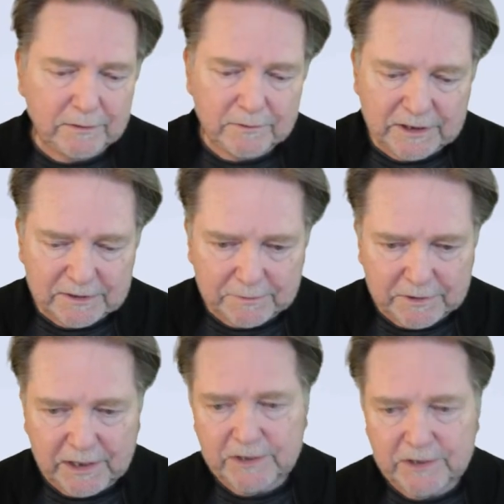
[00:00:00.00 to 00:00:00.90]

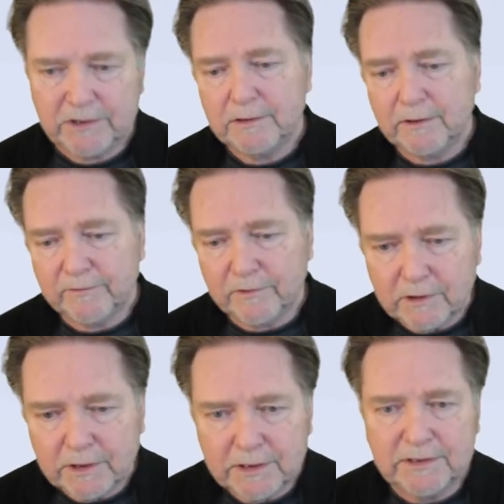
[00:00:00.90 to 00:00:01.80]
transportation of
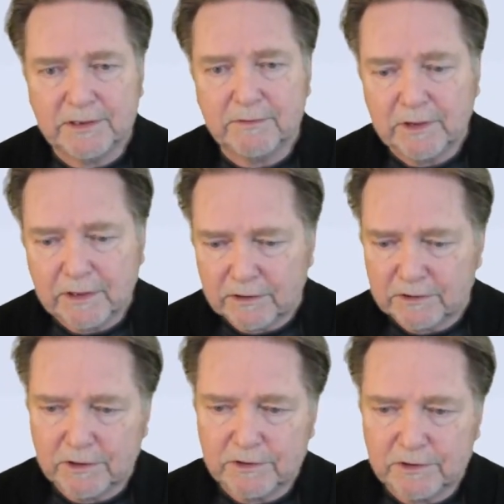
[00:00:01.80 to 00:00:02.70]
goods and where those
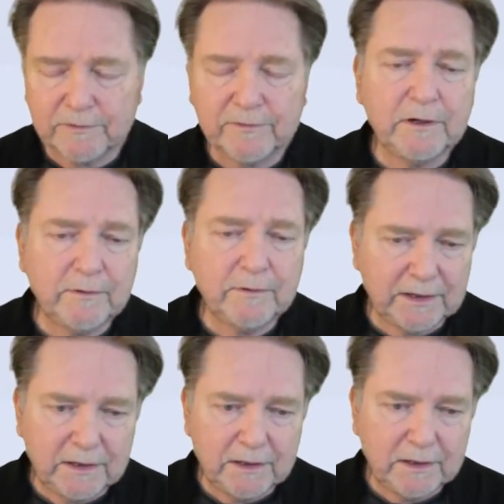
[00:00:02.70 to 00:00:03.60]
goods are flowing,
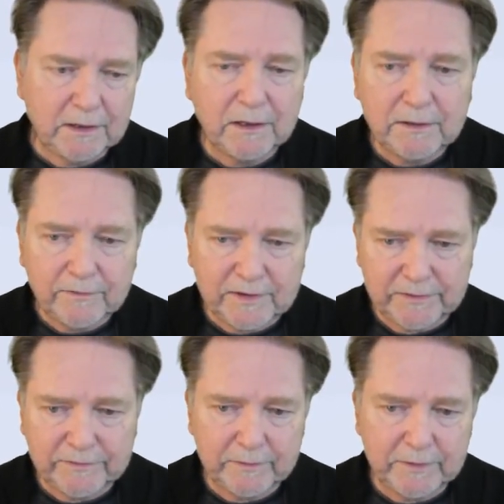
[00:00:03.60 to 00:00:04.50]
and all of this
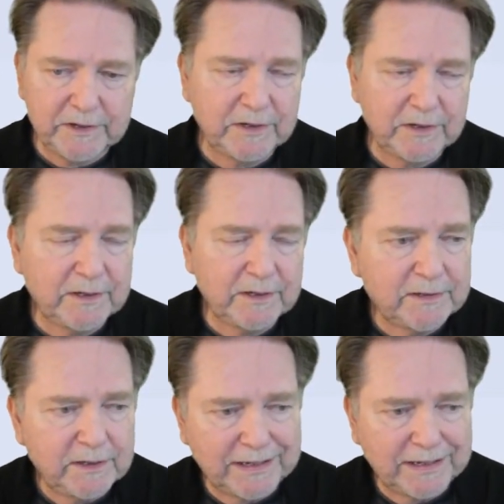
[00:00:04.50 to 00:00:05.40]
information
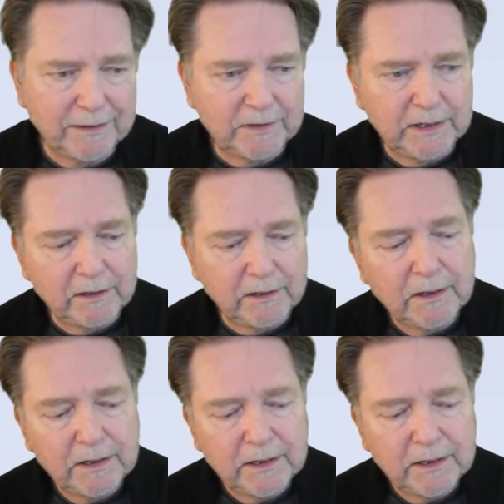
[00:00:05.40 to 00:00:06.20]
is out there.